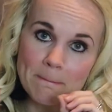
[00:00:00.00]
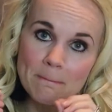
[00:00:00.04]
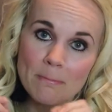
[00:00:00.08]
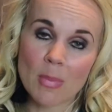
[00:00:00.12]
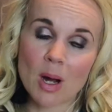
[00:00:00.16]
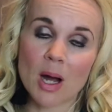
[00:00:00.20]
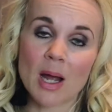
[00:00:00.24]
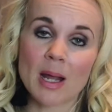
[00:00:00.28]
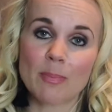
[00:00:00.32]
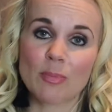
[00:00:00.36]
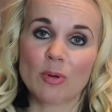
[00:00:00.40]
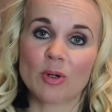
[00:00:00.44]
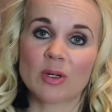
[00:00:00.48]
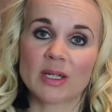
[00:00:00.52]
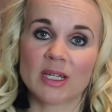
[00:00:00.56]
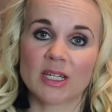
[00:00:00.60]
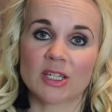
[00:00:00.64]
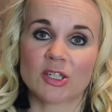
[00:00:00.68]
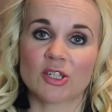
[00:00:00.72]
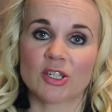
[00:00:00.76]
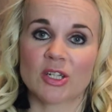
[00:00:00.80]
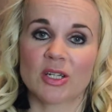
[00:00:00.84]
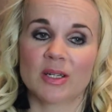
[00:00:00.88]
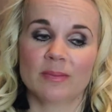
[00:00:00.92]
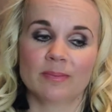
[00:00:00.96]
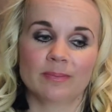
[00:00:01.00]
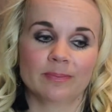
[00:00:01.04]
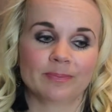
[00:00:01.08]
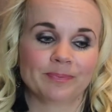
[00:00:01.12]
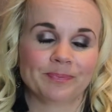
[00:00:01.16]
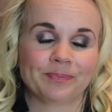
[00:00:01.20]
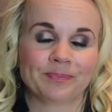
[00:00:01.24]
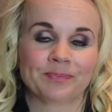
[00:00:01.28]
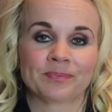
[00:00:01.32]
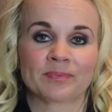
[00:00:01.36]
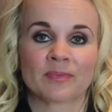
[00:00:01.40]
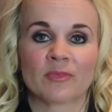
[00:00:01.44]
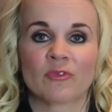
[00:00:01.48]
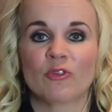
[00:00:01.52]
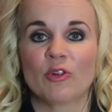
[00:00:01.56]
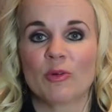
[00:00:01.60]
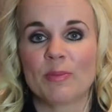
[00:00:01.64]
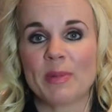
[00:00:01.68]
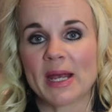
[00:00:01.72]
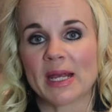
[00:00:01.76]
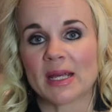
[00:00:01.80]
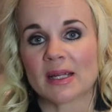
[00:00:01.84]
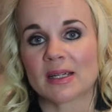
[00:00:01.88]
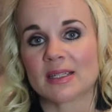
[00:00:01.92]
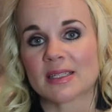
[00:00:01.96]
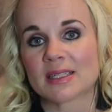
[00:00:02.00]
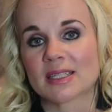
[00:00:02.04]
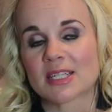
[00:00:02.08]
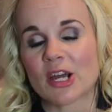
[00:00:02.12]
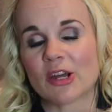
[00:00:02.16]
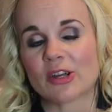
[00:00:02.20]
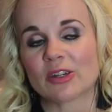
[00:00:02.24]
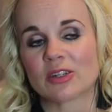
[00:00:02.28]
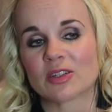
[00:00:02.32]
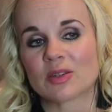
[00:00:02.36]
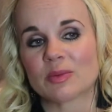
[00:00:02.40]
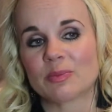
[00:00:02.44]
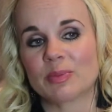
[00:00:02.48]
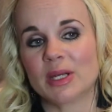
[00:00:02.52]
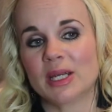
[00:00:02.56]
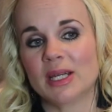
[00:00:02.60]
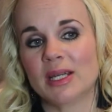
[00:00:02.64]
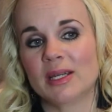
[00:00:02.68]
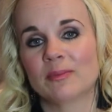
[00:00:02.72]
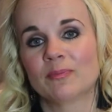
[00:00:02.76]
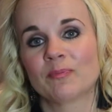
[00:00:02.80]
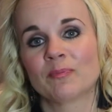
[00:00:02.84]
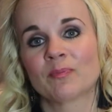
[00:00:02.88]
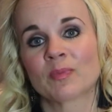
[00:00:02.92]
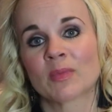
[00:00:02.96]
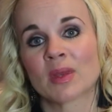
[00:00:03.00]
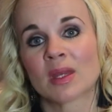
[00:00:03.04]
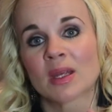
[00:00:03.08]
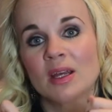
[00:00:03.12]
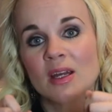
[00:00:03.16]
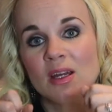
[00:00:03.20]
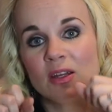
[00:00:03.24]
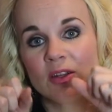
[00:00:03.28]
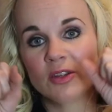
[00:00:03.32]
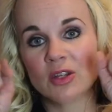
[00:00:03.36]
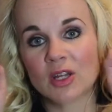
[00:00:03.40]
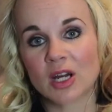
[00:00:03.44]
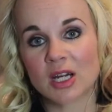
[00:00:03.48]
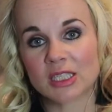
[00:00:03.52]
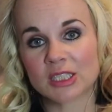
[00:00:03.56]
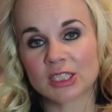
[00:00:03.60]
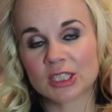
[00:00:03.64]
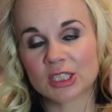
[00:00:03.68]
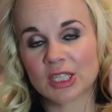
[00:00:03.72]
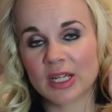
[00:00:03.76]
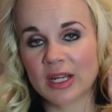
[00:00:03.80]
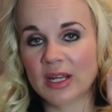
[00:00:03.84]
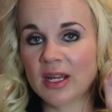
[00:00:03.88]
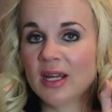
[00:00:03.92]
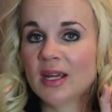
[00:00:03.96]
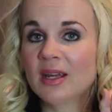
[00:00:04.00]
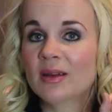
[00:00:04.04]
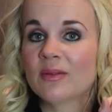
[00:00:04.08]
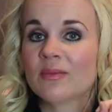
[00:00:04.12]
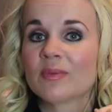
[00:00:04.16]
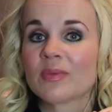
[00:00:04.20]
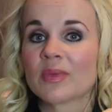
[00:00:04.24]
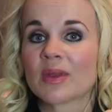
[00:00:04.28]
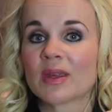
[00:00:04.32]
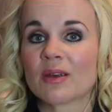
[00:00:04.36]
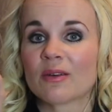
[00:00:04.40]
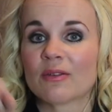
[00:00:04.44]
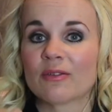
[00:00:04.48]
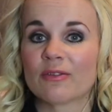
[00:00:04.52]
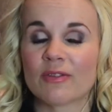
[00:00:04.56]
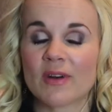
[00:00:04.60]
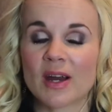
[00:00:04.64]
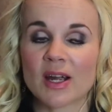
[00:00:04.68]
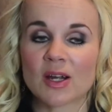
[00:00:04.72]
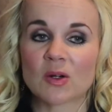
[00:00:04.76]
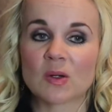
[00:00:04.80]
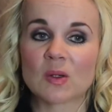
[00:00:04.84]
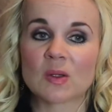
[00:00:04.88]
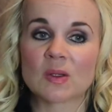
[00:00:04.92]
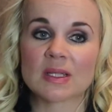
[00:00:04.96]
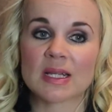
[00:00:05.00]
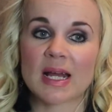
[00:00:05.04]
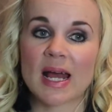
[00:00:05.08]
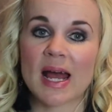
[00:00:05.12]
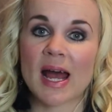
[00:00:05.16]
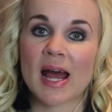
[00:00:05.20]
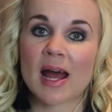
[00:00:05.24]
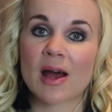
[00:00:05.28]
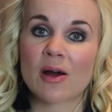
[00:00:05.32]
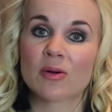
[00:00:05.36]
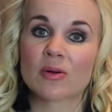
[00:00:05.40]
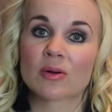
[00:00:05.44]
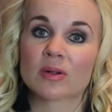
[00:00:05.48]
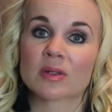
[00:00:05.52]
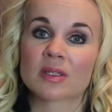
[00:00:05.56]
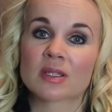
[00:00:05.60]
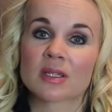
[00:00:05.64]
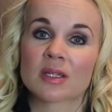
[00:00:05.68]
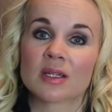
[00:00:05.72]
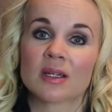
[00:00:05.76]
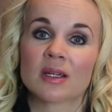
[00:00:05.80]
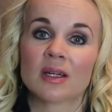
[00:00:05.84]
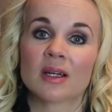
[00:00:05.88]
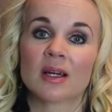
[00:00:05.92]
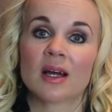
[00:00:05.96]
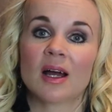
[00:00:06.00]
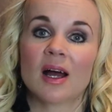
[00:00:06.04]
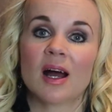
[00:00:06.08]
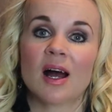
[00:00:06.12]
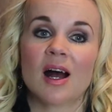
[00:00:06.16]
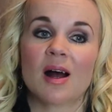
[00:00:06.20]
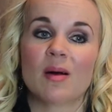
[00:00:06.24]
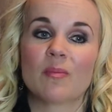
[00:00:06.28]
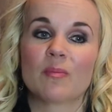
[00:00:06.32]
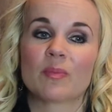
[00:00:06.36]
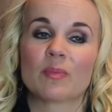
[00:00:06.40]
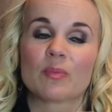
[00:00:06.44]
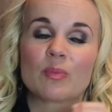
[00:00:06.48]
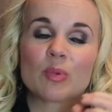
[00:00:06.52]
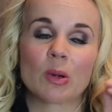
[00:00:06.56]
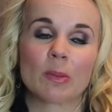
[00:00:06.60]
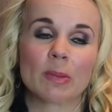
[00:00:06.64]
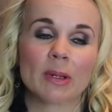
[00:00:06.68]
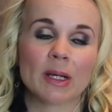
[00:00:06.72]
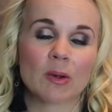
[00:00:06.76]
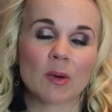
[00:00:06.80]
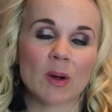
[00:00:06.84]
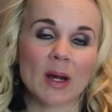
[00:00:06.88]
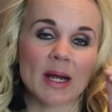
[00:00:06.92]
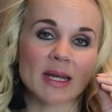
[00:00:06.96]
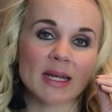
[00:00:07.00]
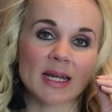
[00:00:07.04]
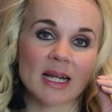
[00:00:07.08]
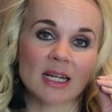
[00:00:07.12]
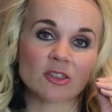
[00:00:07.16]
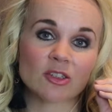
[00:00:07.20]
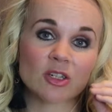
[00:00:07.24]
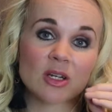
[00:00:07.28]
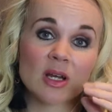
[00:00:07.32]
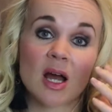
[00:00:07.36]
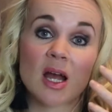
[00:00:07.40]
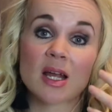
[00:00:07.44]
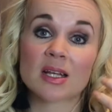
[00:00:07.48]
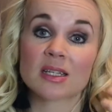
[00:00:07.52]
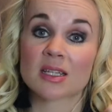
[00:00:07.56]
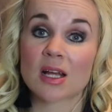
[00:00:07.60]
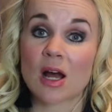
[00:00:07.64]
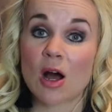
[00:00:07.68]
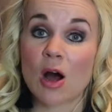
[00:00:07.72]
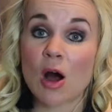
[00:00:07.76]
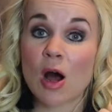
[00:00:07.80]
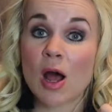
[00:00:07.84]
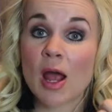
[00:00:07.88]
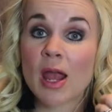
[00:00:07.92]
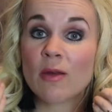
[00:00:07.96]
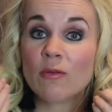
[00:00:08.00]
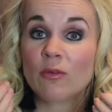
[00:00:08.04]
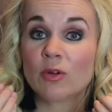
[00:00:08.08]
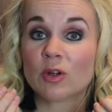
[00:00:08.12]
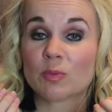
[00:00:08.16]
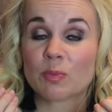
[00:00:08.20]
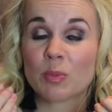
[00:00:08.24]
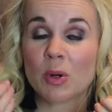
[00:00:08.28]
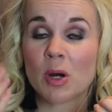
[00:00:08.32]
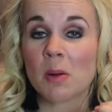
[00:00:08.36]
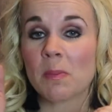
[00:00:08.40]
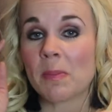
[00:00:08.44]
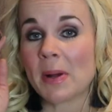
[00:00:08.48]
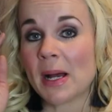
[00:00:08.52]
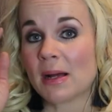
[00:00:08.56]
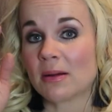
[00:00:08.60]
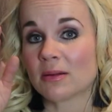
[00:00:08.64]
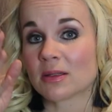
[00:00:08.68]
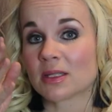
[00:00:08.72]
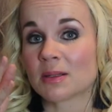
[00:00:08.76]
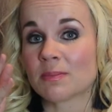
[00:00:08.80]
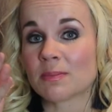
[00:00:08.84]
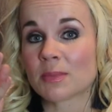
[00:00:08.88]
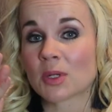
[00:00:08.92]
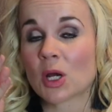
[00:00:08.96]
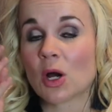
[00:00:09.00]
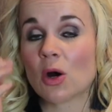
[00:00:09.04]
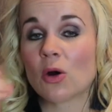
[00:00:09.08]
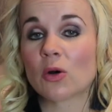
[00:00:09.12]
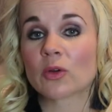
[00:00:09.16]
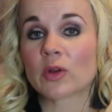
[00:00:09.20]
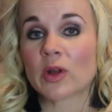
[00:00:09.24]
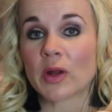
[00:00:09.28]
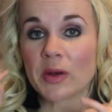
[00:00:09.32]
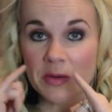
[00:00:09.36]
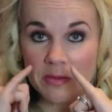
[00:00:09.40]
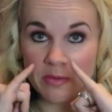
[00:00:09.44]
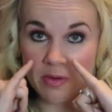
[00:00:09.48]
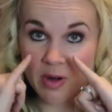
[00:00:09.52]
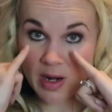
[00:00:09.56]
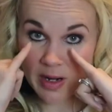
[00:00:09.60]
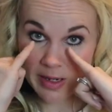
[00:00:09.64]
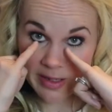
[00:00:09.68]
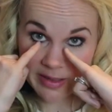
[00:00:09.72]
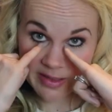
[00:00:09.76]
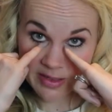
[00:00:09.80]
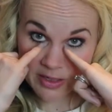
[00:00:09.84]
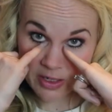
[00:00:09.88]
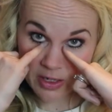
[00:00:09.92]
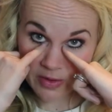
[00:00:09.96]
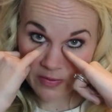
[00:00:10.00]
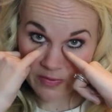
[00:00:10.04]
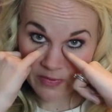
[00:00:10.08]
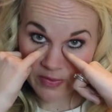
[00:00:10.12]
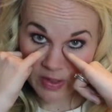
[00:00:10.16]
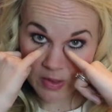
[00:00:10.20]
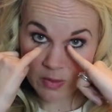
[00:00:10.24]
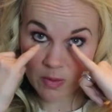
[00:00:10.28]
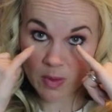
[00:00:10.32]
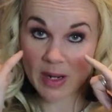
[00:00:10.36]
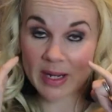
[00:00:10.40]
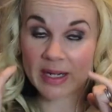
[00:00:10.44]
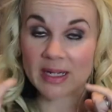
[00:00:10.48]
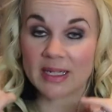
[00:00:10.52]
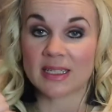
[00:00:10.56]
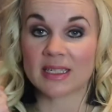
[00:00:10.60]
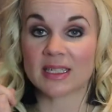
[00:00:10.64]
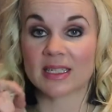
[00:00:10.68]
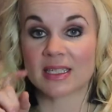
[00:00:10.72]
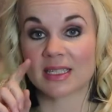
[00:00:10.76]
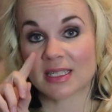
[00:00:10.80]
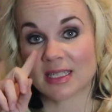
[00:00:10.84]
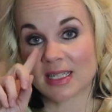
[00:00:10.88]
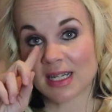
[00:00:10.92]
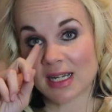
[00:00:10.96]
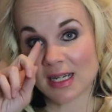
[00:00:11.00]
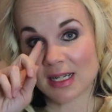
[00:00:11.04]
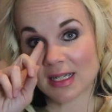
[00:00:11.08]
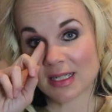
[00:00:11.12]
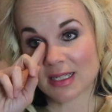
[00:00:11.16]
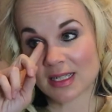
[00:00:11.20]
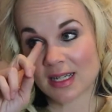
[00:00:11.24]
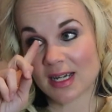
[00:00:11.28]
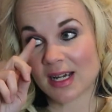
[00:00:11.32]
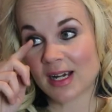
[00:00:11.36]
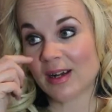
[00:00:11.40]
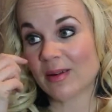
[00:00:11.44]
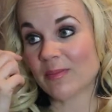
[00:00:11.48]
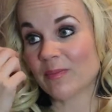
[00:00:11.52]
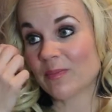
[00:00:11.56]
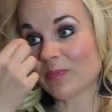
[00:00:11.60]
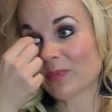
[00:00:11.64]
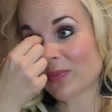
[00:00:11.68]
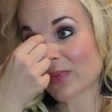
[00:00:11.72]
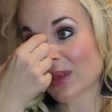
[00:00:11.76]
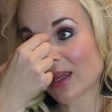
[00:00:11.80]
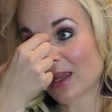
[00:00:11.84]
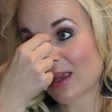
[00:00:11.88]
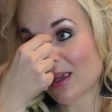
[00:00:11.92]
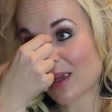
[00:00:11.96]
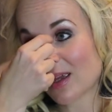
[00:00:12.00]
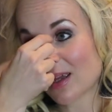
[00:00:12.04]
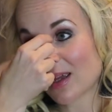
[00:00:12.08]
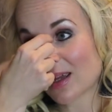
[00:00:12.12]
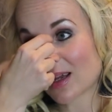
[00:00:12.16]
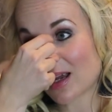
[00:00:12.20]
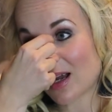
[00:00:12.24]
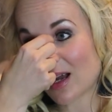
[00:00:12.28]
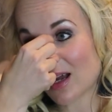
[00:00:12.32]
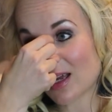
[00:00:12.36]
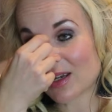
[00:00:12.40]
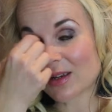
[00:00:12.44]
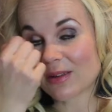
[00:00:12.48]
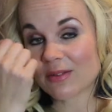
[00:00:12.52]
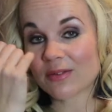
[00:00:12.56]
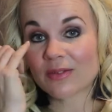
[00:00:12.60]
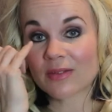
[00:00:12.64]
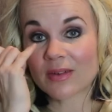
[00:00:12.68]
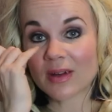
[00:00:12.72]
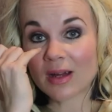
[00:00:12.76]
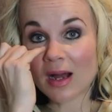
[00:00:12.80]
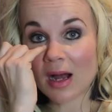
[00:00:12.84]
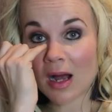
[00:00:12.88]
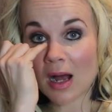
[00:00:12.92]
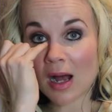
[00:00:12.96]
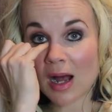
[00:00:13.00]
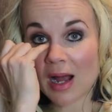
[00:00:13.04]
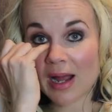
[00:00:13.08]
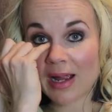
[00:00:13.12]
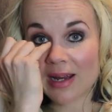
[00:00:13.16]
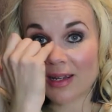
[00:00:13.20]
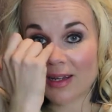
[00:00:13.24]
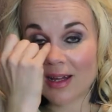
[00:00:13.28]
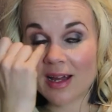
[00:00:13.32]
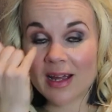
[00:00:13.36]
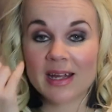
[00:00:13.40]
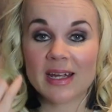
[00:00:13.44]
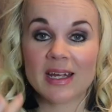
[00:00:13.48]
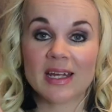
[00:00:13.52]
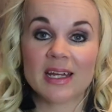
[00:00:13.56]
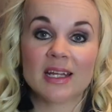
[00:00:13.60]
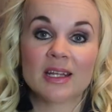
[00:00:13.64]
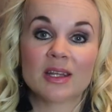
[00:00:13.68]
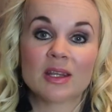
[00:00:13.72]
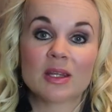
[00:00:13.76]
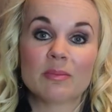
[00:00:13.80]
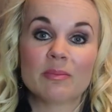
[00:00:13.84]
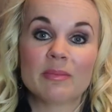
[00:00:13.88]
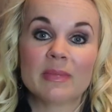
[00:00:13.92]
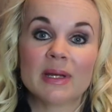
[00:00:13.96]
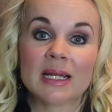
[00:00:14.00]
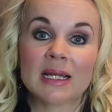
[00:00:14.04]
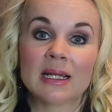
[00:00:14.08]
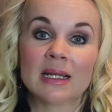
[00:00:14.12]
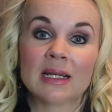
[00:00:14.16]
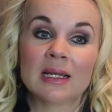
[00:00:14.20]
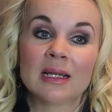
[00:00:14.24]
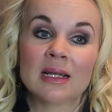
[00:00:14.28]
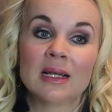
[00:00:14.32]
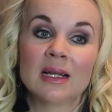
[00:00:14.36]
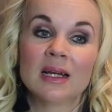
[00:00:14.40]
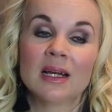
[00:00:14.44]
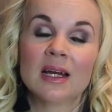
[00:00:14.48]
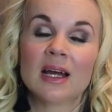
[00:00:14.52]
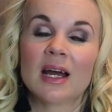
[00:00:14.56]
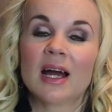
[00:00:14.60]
my prediction for Megan is going to be nice sheer, freckles out, probably quite natural eyes. I would pop out some gold on her eyes, go for quite a distinct kind of highlight in the middle,